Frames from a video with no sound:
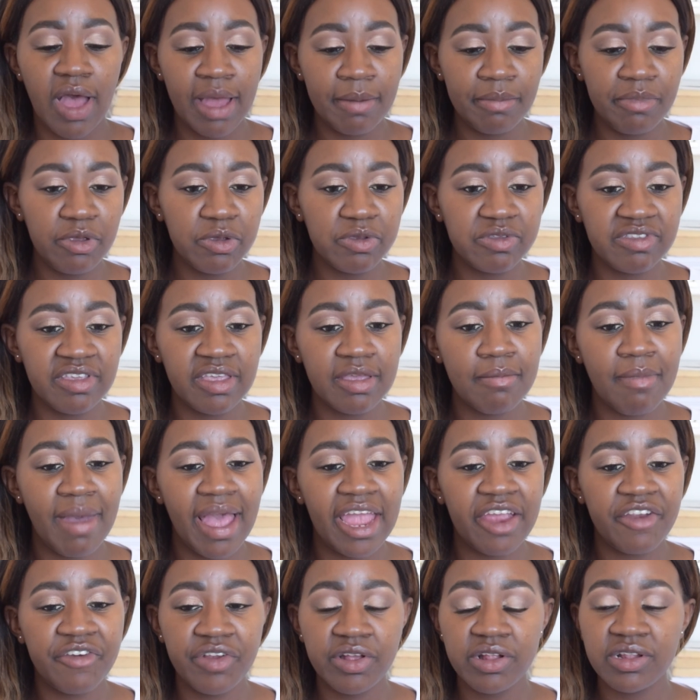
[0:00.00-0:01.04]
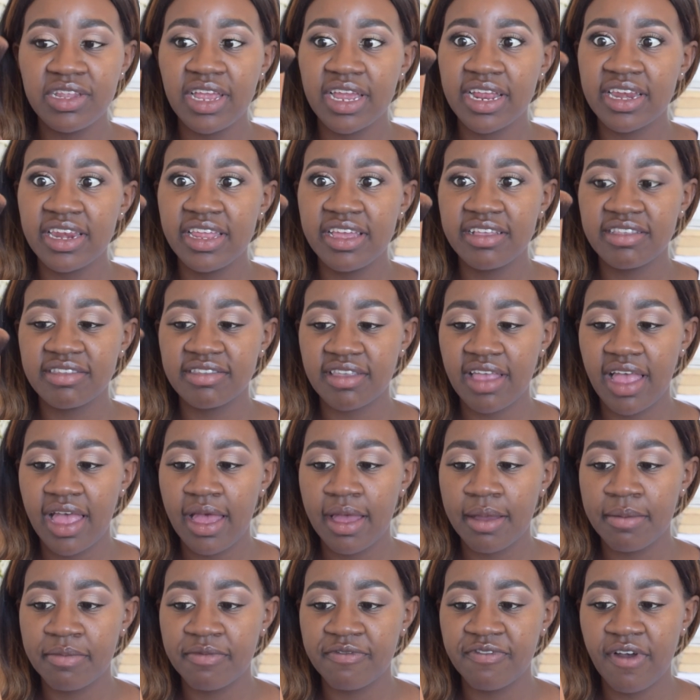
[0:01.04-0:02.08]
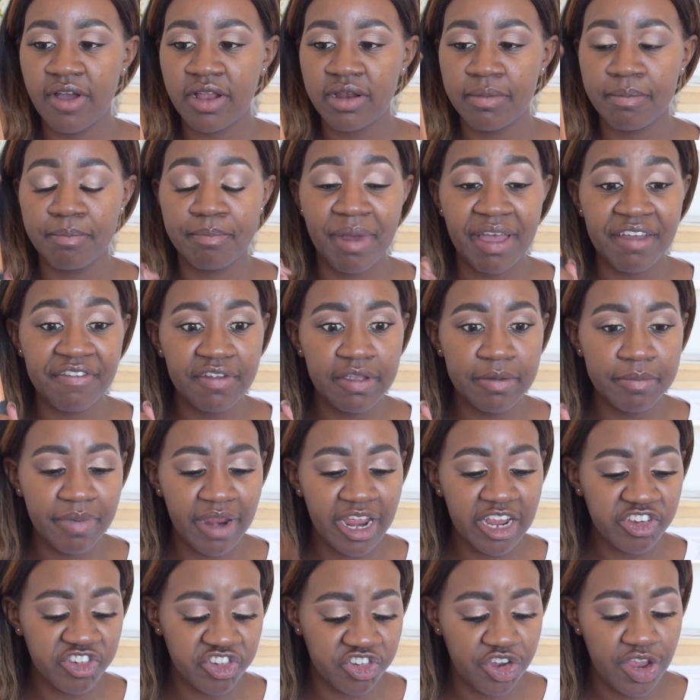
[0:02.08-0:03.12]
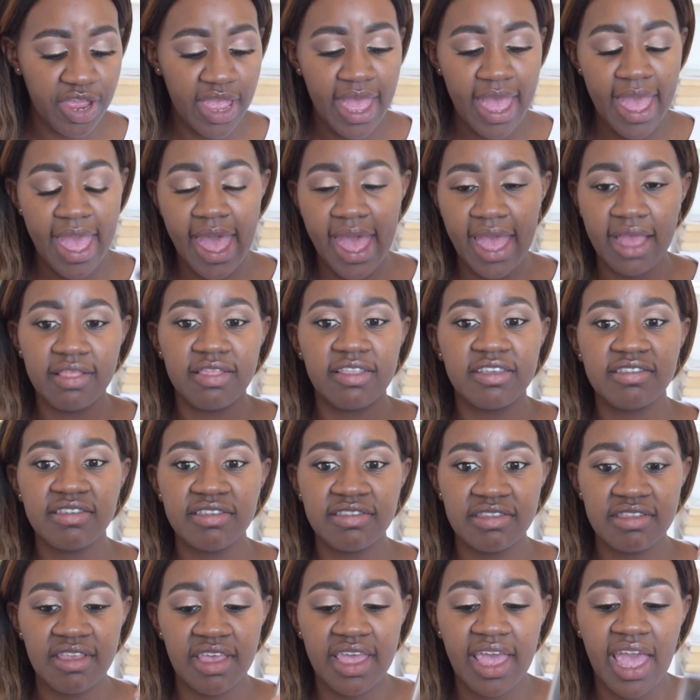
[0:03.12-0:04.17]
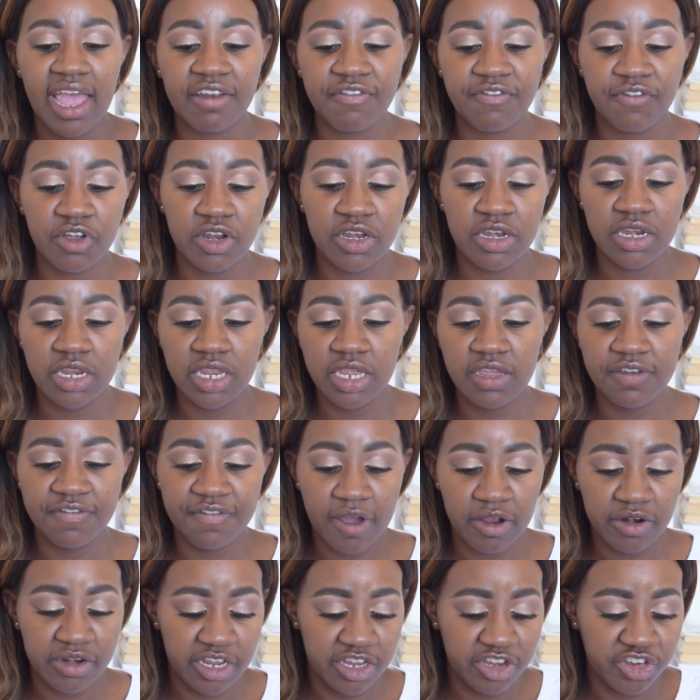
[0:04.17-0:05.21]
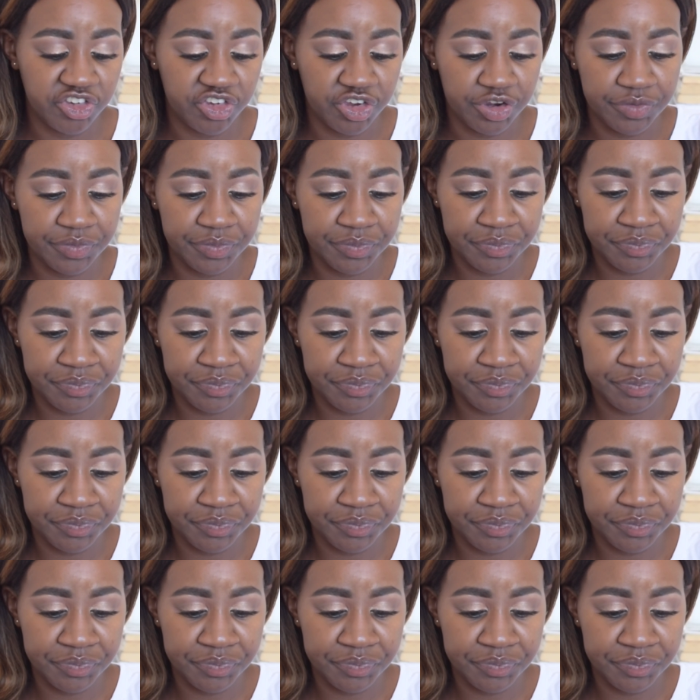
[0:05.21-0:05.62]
I'm using my Real Techniques buffing brush, and this is the Kat Von D foundation.